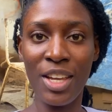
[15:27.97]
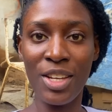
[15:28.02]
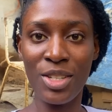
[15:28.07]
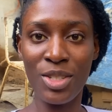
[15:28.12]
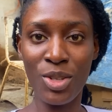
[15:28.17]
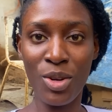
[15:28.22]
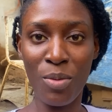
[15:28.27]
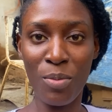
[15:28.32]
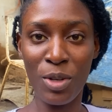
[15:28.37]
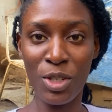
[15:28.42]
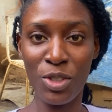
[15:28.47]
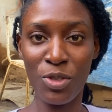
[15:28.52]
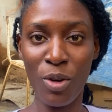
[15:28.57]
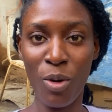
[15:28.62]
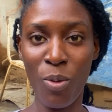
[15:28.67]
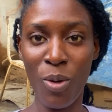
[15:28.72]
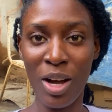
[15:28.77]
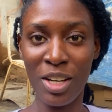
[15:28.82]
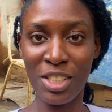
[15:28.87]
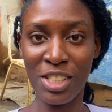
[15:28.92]
you so much for
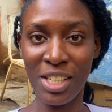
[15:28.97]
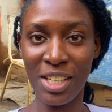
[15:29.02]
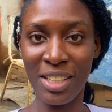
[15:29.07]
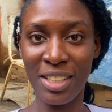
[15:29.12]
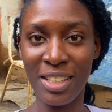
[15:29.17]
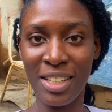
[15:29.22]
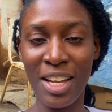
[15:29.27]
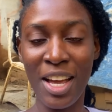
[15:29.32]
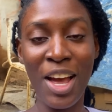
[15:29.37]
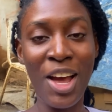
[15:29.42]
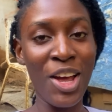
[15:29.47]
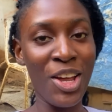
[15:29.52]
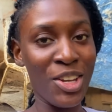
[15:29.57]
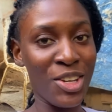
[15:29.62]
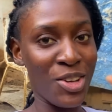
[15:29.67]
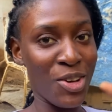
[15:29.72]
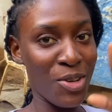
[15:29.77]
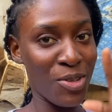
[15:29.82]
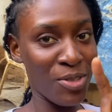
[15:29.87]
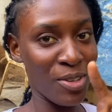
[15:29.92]
watching.
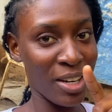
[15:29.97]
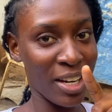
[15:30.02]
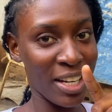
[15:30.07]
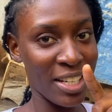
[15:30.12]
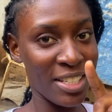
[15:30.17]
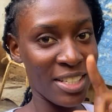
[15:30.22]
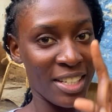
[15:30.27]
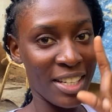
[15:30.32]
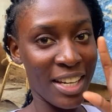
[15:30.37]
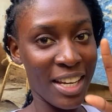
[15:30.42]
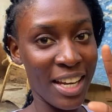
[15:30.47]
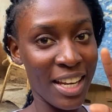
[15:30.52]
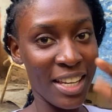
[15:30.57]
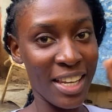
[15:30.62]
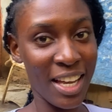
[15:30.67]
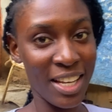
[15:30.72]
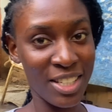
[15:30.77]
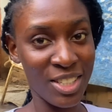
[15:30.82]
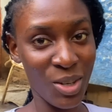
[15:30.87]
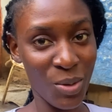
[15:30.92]
Don't forget to hit
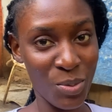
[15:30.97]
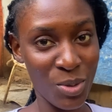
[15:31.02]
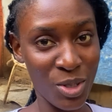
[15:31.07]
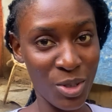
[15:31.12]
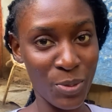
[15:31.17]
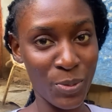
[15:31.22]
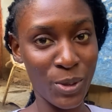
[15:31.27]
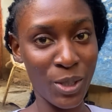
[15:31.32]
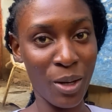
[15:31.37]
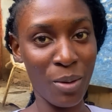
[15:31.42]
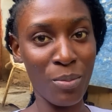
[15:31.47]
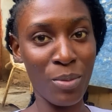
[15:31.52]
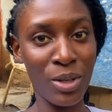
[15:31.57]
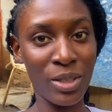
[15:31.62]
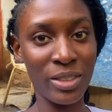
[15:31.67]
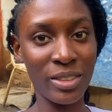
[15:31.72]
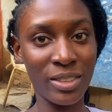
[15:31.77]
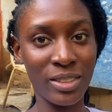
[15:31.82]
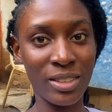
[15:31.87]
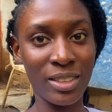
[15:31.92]
that subscription
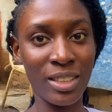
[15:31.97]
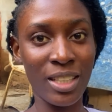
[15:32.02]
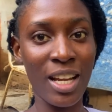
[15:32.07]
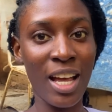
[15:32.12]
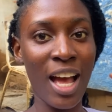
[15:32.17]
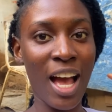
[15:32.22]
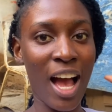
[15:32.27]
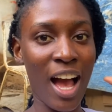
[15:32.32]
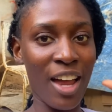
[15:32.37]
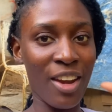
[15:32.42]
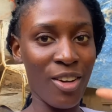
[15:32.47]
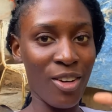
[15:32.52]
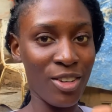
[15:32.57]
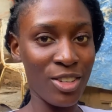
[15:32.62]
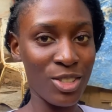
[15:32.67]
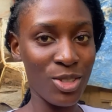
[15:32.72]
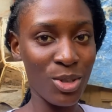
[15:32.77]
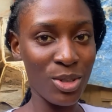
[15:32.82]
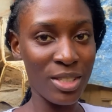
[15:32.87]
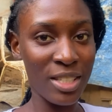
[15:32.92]
button and
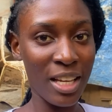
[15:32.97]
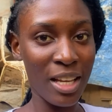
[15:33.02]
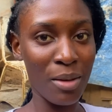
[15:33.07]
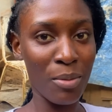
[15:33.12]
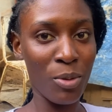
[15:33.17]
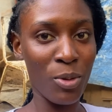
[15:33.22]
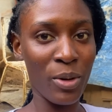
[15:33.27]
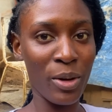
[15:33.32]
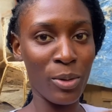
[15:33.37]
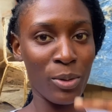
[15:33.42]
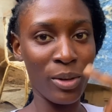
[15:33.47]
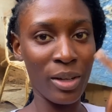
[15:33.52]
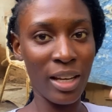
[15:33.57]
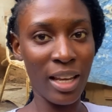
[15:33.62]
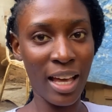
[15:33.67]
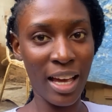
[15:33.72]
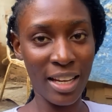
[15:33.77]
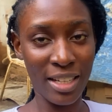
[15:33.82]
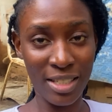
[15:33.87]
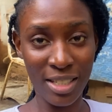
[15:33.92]
also tell me where you
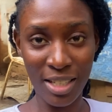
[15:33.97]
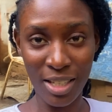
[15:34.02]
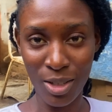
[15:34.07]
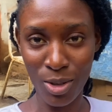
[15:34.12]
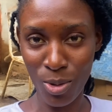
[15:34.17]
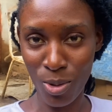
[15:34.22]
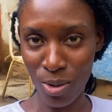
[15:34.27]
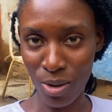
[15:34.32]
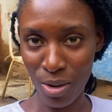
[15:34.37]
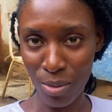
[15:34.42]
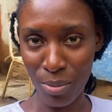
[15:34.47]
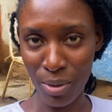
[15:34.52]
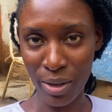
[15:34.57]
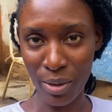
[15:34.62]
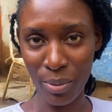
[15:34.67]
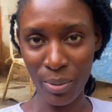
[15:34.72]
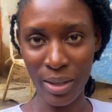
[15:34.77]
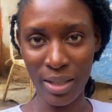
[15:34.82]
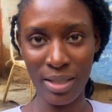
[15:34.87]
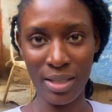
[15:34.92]
like to eat cocoa bread
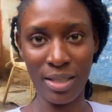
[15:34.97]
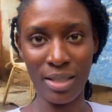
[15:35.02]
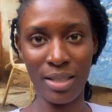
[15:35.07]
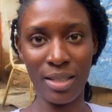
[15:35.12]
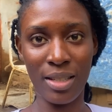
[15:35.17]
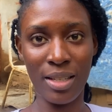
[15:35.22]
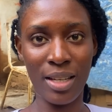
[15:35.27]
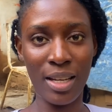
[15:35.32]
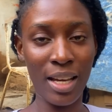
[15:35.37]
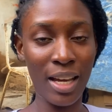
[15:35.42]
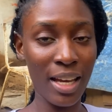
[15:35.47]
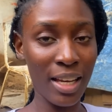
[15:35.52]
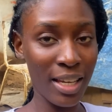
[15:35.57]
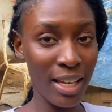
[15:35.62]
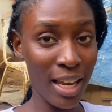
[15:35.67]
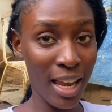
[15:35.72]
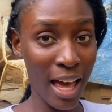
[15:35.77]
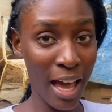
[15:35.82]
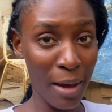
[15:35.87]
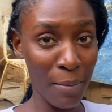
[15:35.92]
with. Hit the
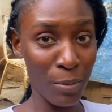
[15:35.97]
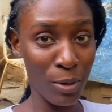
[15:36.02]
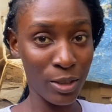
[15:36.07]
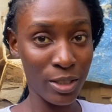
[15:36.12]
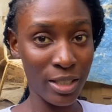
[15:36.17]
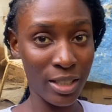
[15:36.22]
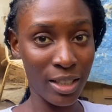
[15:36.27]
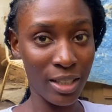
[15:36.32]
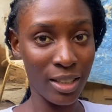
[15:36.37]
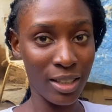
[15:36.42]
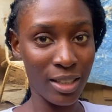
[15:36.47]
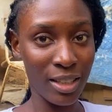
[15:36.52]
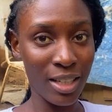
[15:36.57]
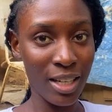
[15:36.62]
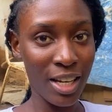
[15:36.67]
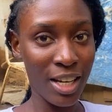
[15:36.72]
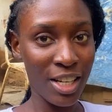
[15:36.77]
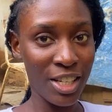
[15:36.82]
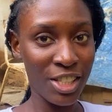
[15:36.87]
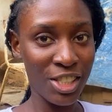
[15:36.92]
like button,
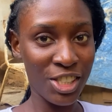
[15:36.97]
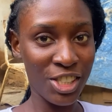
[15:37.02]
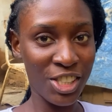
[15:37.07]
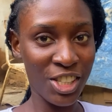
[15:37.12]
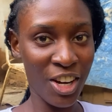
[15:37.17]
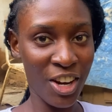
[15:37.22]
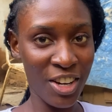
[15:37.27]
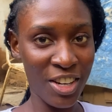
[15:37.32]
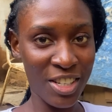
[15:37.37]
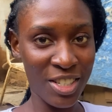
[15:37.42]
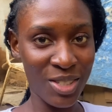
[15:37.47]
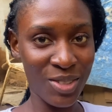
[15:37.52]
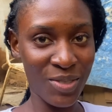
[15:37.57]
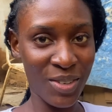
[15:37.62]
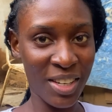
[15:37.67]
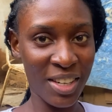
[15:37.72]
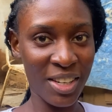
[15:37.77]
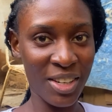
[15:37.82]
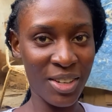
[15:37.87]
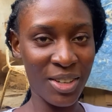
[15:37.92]
share this
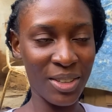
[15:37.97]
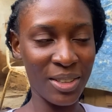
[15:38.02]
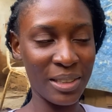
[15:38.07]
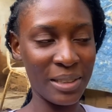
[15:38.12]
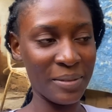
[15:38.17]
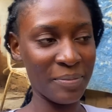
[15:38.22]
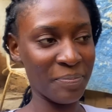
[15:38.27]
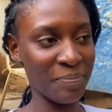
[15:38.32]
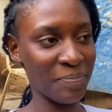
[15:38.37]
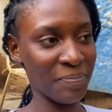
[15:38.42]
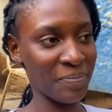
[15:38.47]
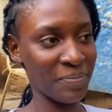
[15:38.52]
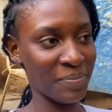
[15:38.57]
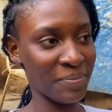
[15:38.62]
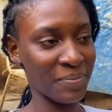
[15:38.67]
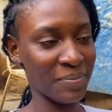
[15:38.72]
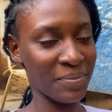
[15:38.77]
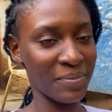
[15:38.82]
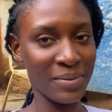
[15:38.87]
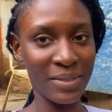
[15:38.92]
video,
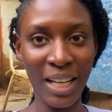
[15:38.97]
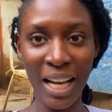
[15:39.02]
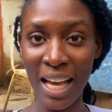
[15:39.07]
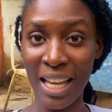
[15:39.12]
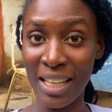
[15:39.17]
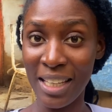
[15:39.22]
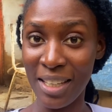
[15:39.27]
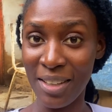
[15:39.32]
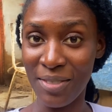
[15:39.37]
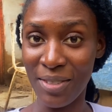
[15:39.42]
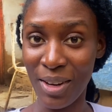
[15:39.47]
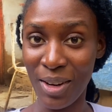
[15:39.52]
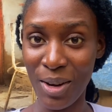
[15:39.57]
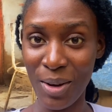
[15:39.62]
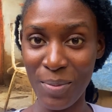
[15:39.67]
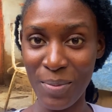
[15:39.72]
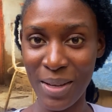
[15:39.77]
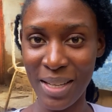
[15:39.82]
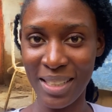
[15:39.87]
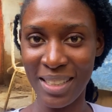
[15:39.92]
and leave a
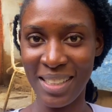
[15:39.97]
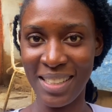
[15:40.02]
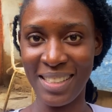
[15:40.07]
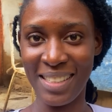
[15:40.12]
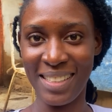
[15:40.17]
comment.